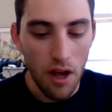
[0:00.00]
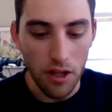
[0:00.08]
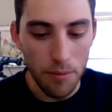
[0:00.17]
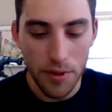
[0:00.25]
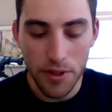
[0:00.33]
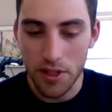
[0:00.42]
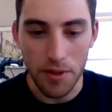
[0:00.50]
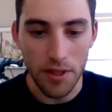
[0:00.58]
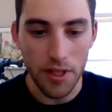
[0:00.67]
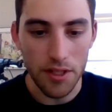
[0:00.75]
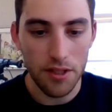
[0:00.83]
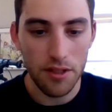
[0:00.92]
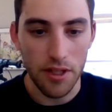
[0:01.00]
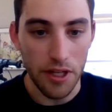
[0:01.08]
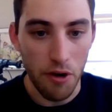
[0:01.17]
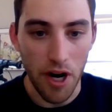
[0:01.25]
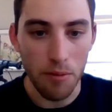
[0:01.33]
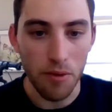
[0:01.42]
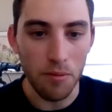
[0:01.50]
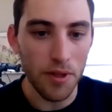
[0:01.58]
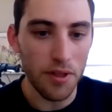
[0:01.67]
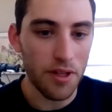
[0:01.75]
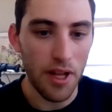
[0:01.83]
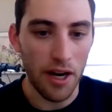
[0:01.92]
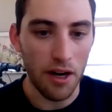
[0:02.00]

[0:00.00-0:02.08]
Olympics. I mean, that's incredible, but I